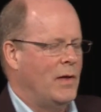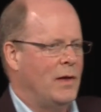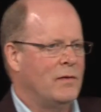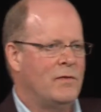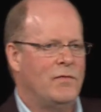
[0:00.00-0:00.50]

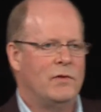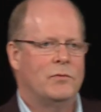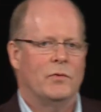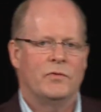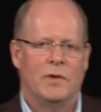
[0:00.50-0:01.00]

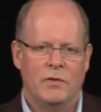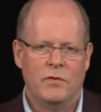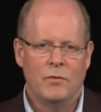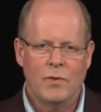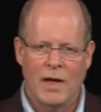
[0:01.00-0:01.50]
individuals that
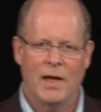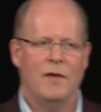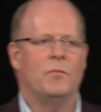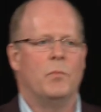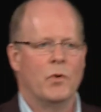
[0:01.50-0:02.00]
do
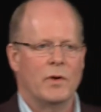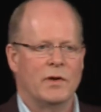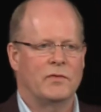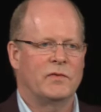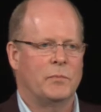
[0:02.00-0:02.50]
have board
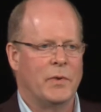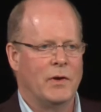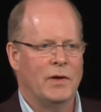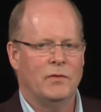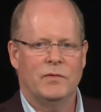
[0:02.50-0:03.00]

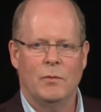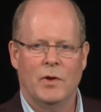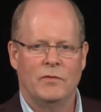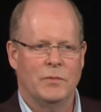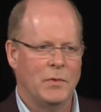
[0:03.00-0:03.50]
experience. They
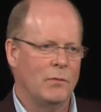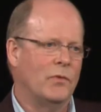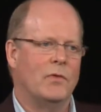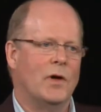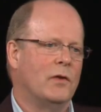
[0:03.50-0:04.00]
want somebody
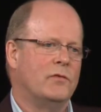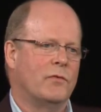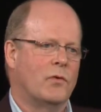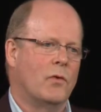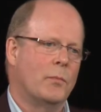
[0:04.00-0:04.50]
with knowledge
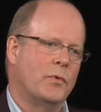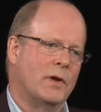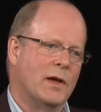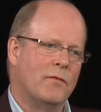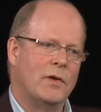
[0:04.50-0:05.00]
of
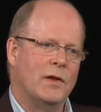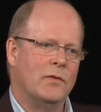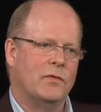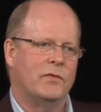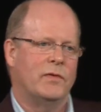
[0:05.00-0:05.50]
corporate
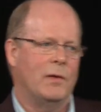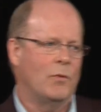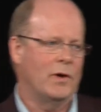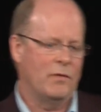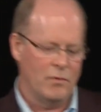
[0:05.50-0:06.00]
governance. They
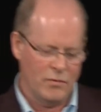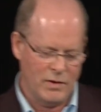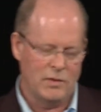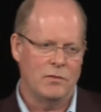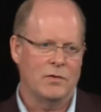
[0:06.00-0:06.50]
want to know
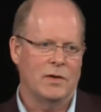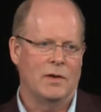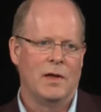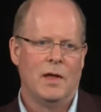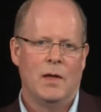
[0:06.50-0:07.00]
that you
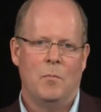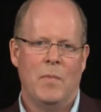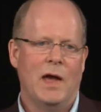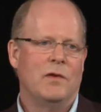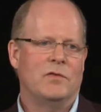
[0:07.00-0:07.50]
can
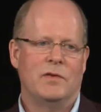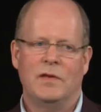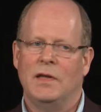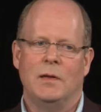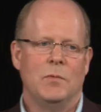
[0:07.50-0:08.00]
manage a
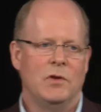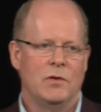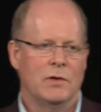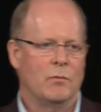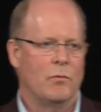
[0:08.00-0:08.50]
team and
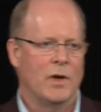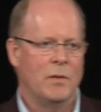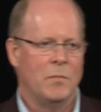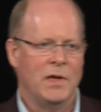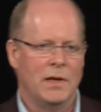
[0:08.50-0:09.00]
you can run
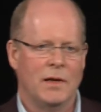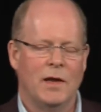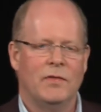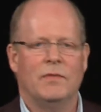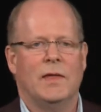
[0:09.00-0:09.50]
a meeting. And
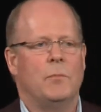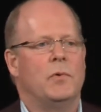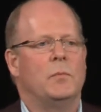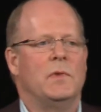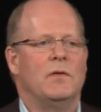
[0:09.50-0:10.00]
I think
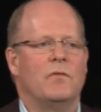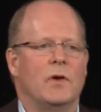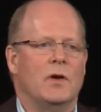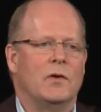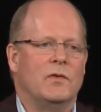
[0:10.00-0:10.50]
that put me in
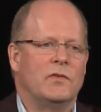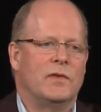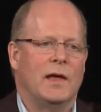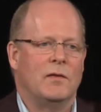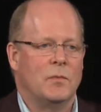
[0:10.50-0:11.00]
very good
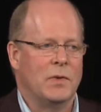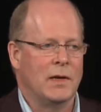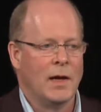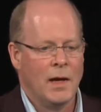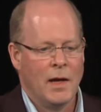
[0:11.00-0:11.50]
stead to be